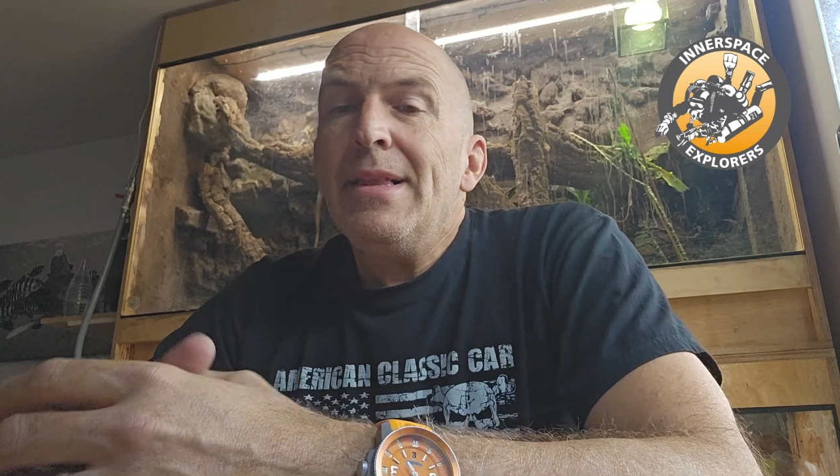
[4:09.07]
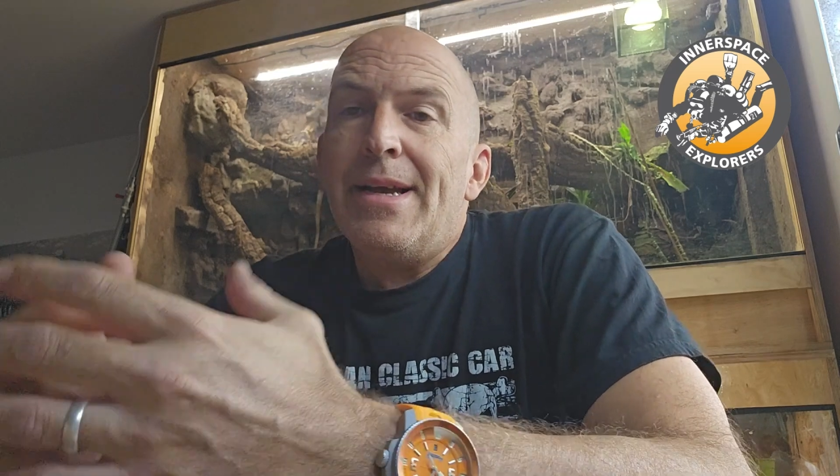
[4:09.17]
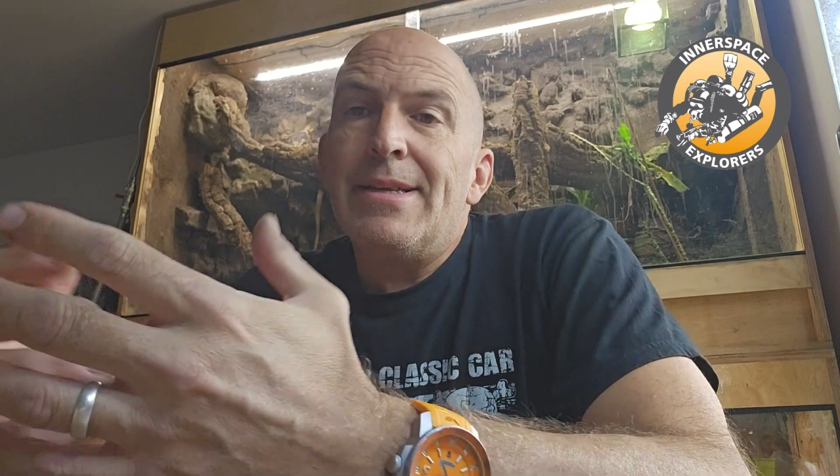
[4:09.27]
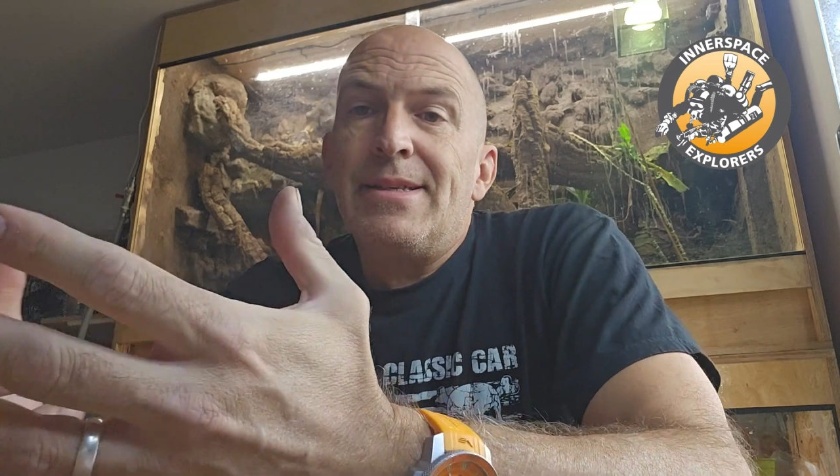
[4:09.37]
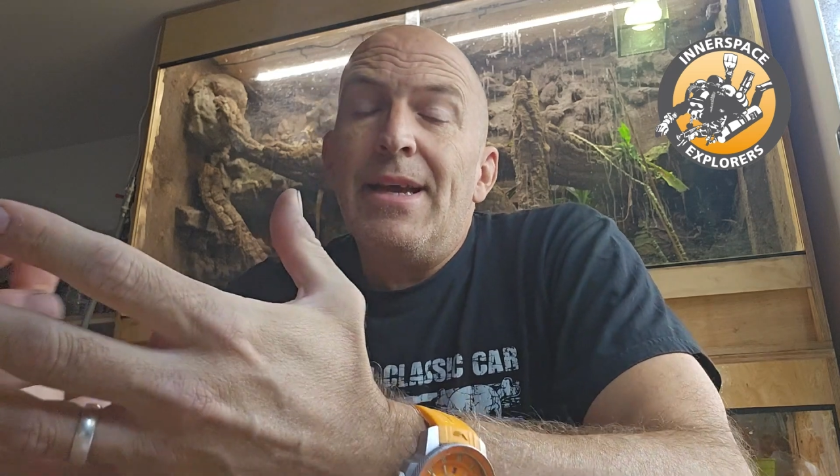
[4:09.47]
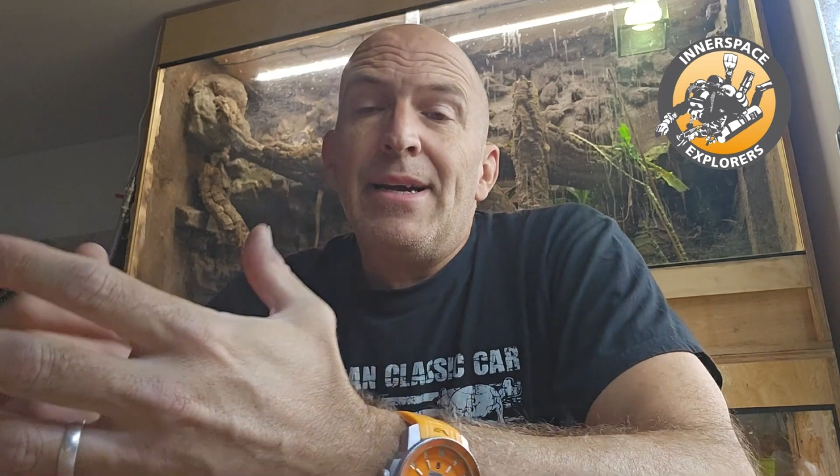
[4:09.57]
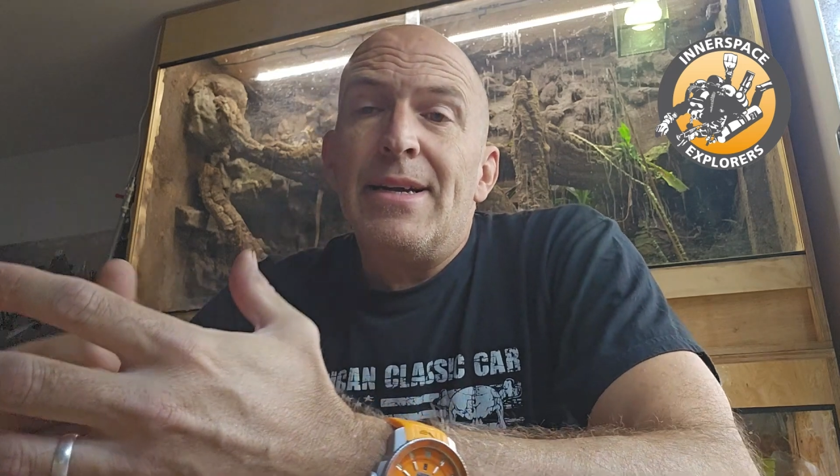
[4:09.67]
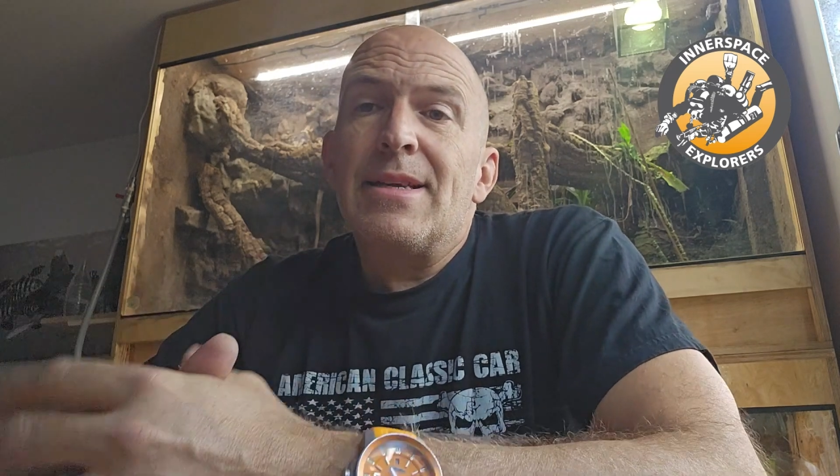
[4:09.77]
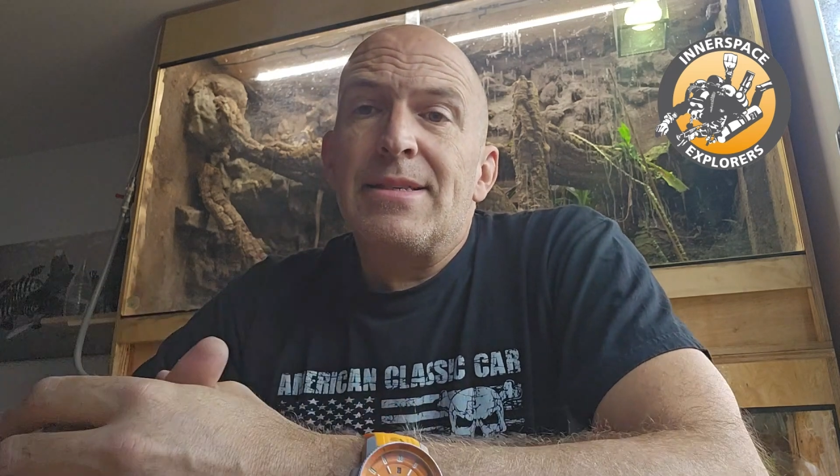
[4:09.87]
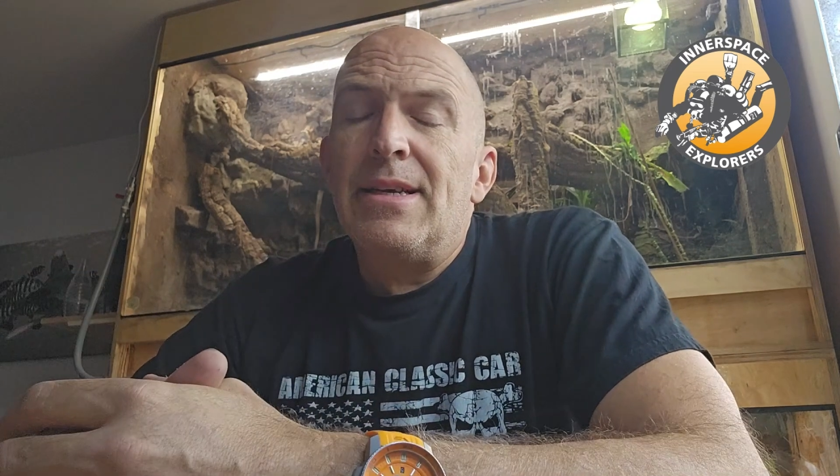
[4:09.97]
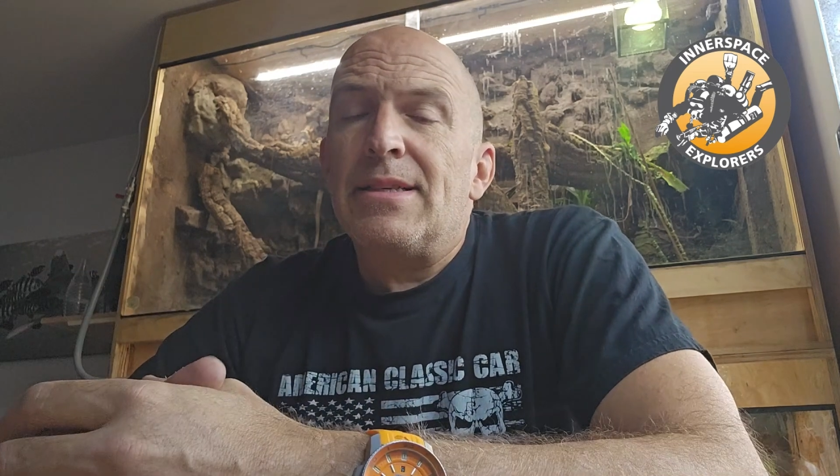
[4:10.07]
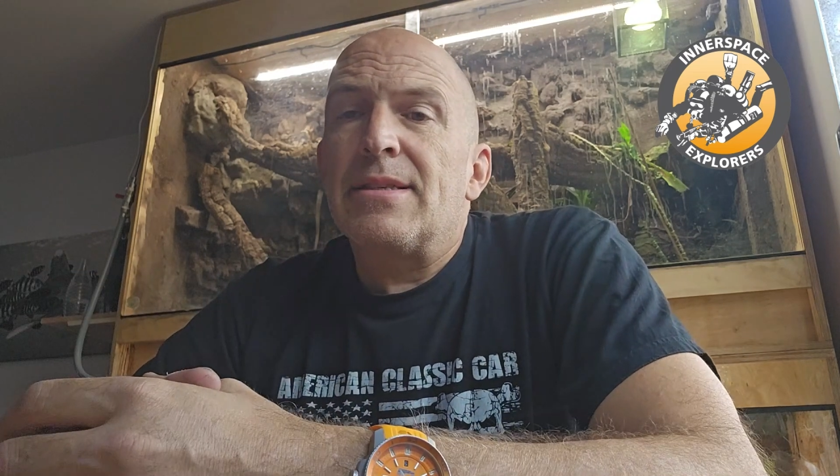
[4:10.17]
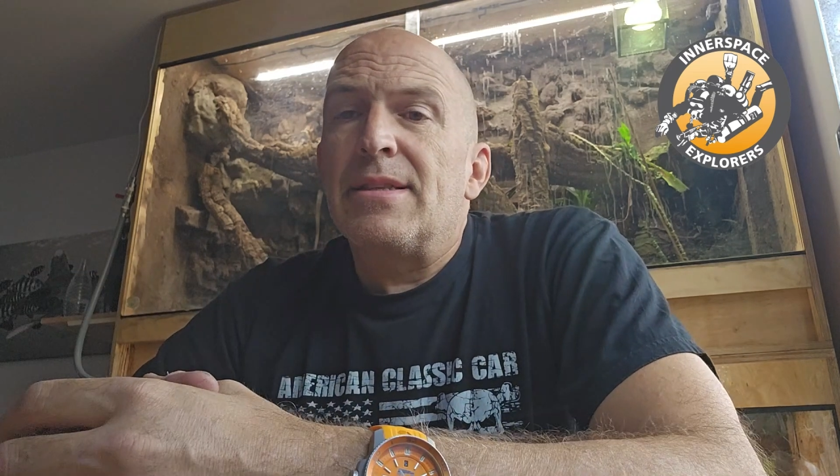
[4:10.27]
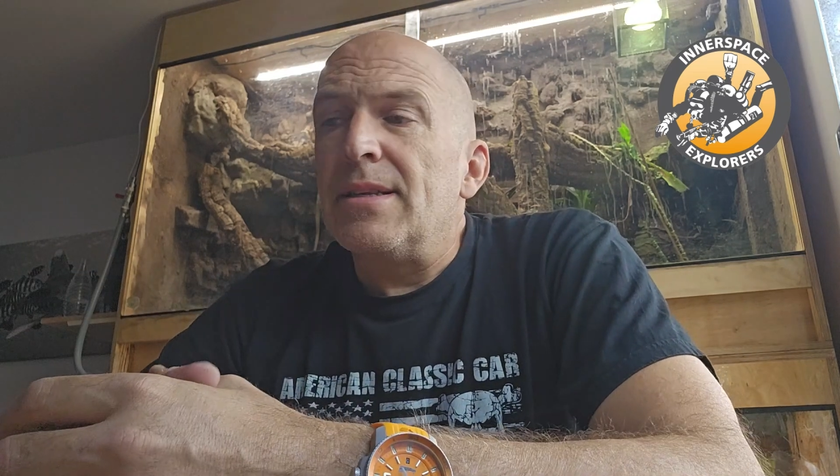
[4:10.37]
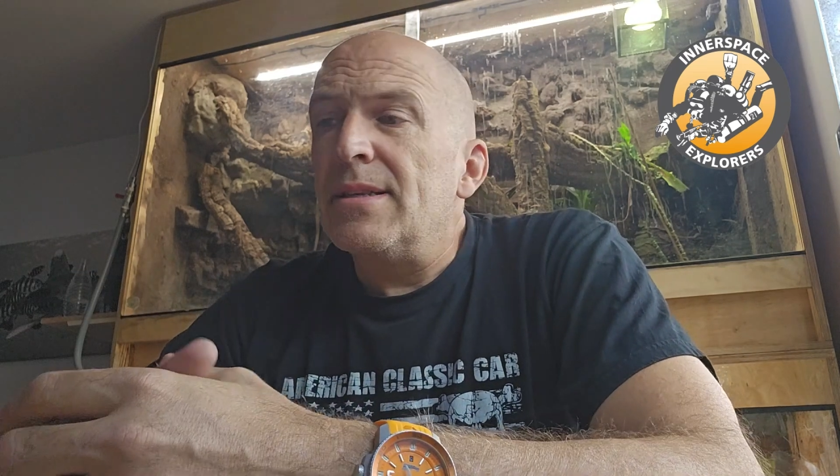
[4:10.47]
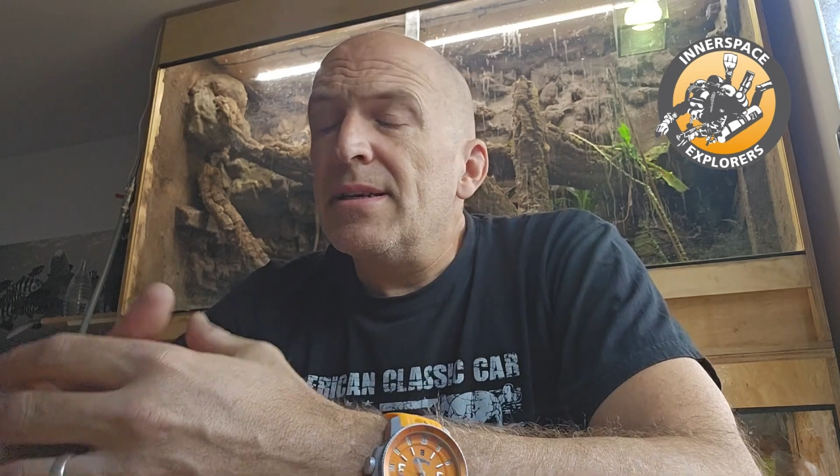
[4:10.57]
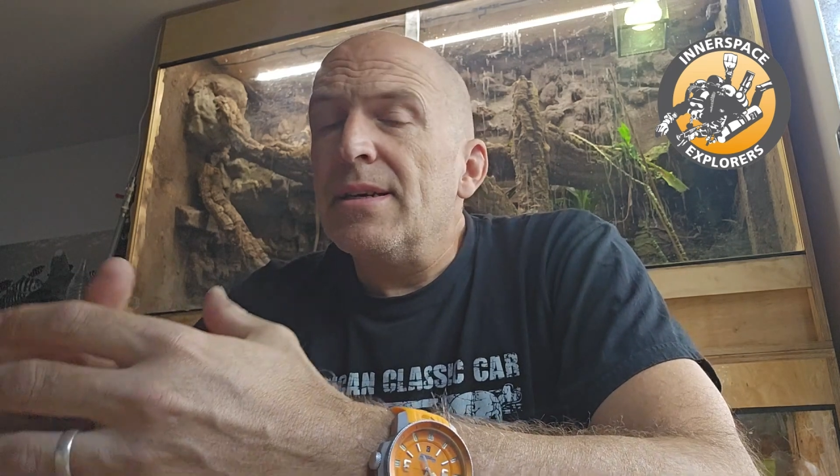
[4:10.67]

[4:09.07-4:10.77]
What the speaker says: And yeah, as I said, then